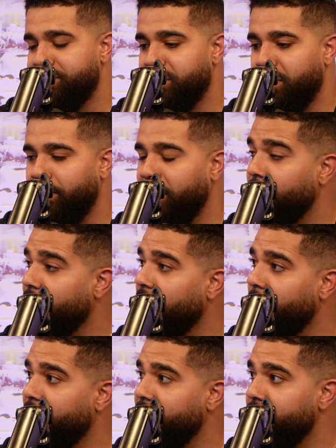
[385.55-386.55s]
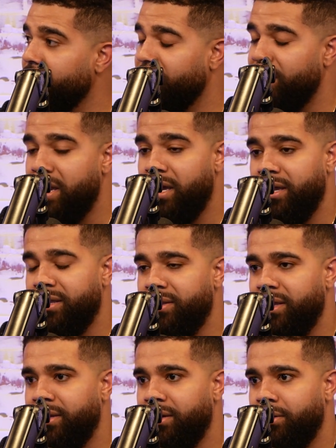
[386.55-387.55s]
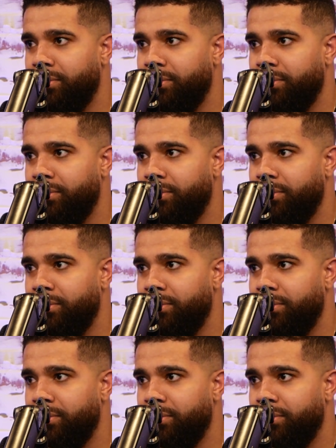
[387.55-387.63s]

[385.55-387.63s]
starting my own company doing that, and then